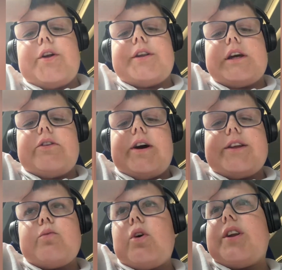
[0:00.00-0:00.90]
Clyde
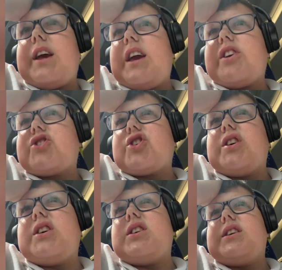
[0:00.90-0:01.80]
one, Ayrshire
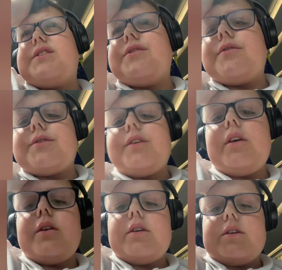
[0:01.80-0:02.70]

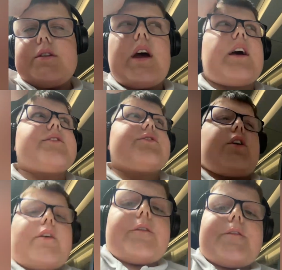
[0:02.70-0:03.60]
and that
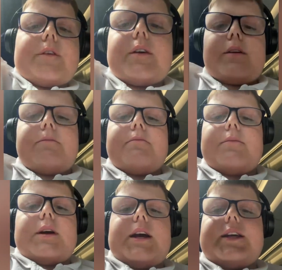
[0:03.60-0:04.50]
stuff, and